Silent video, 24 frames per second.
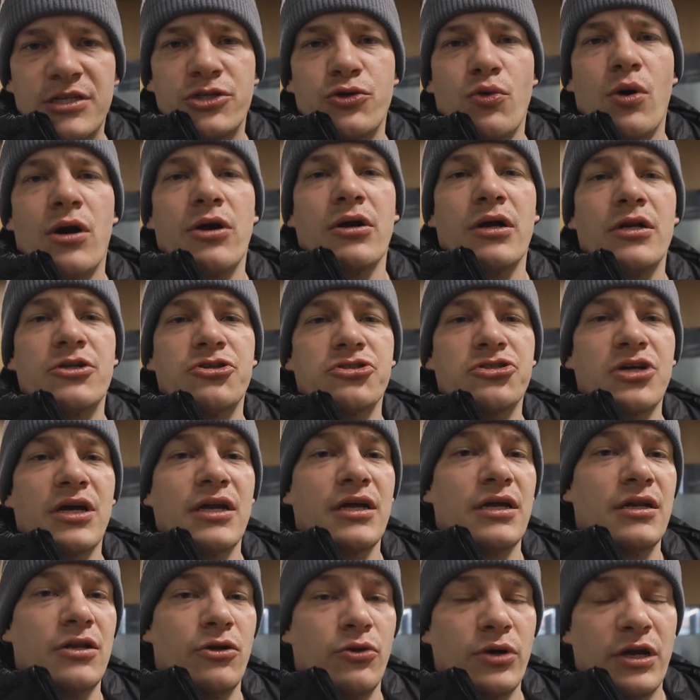since you are
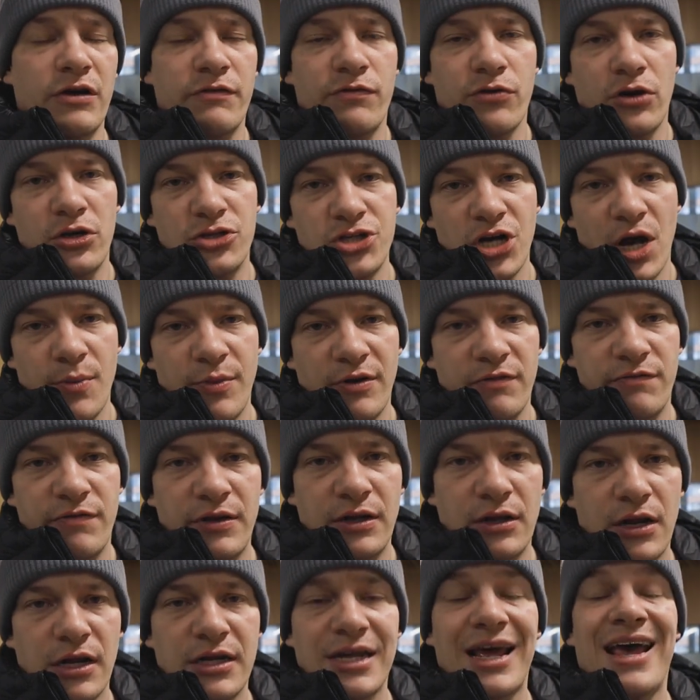interested in looking for a job in
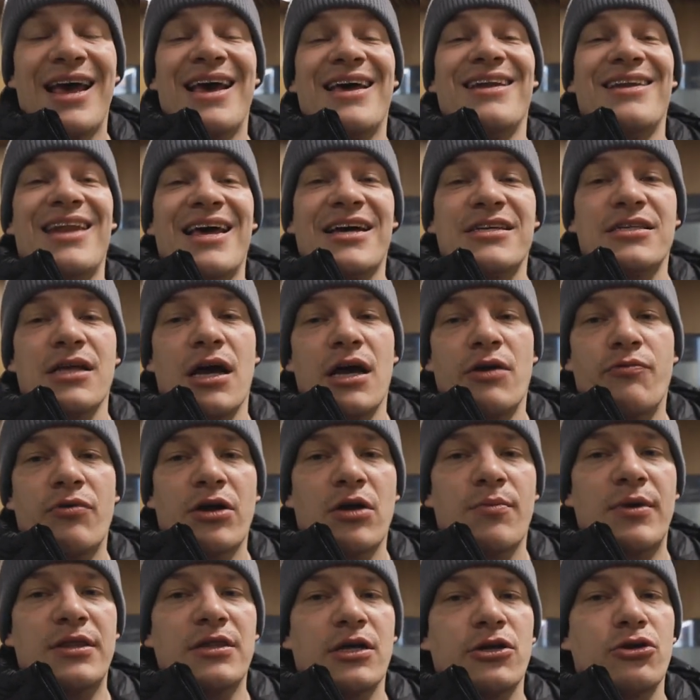Finland, next I
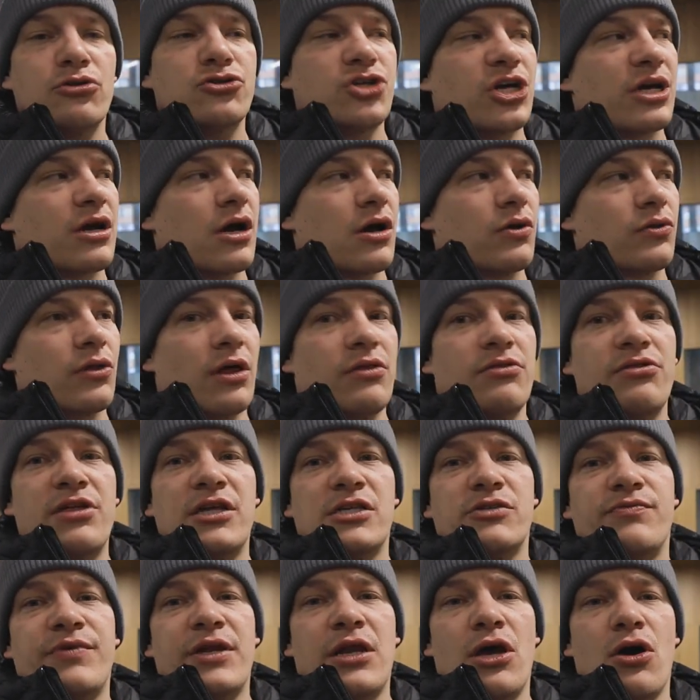recommend that you check out
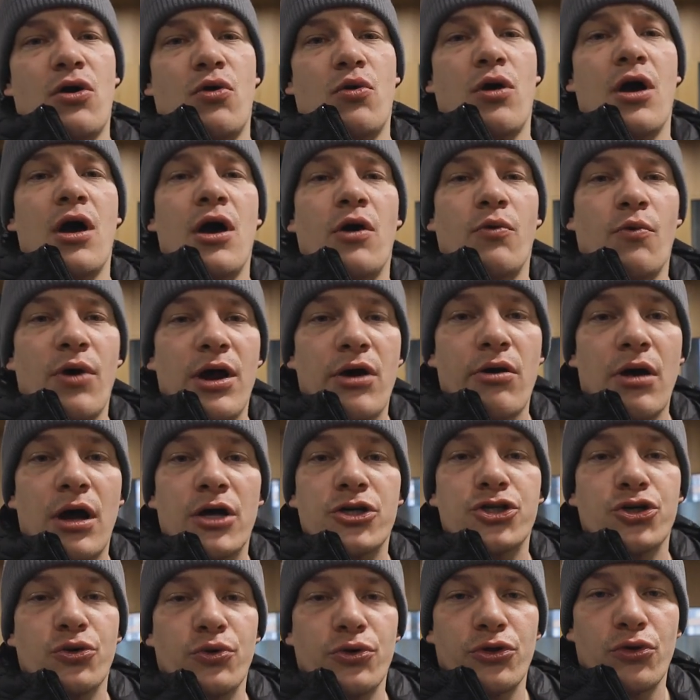this video where I
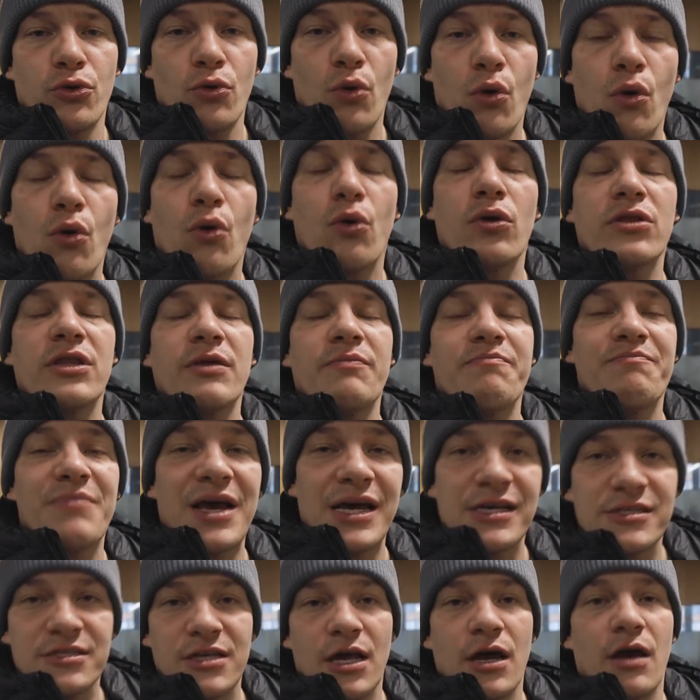show you all the
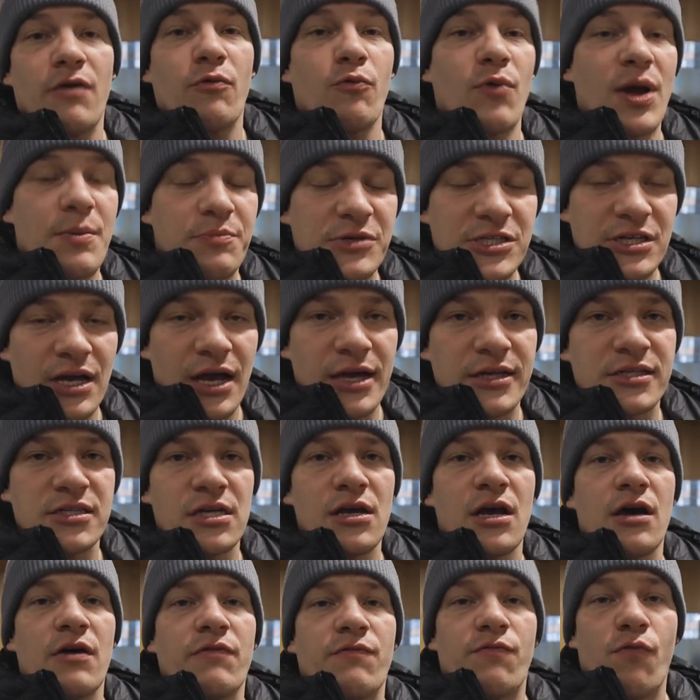best websites
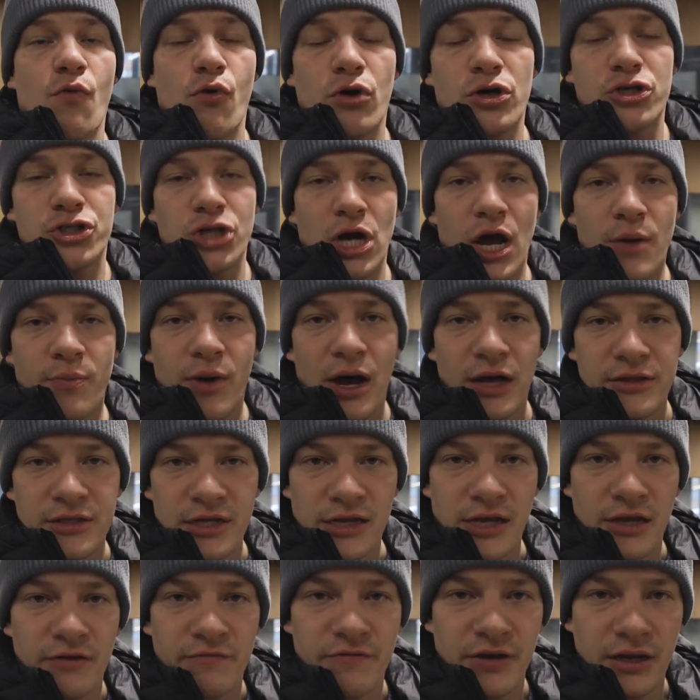for job
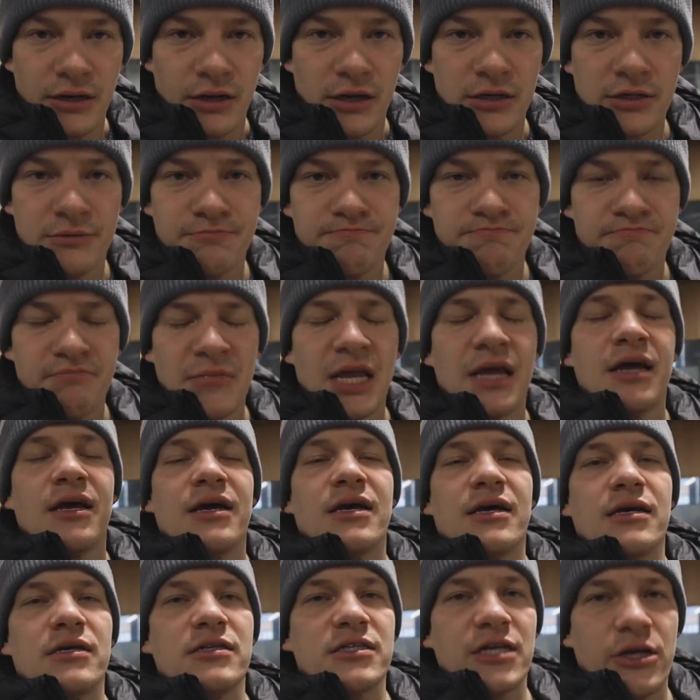hunting in Finland.
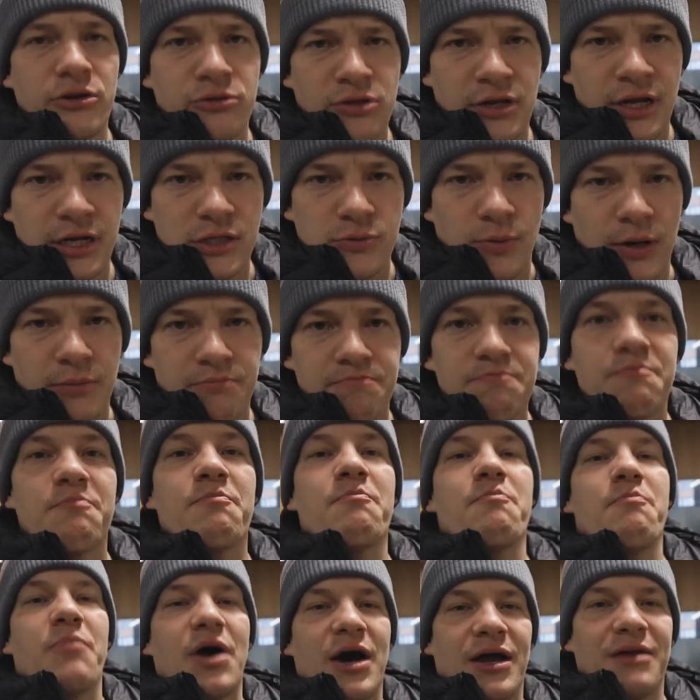See you in the next one.
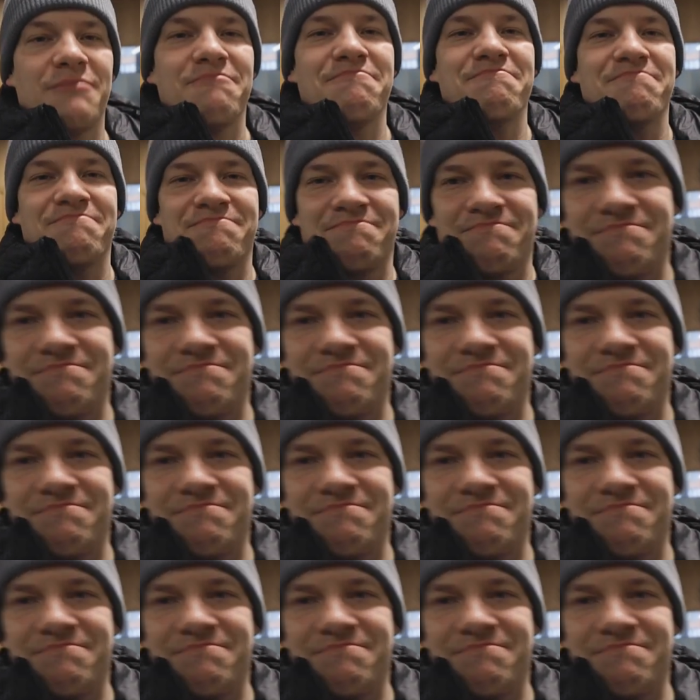Bye.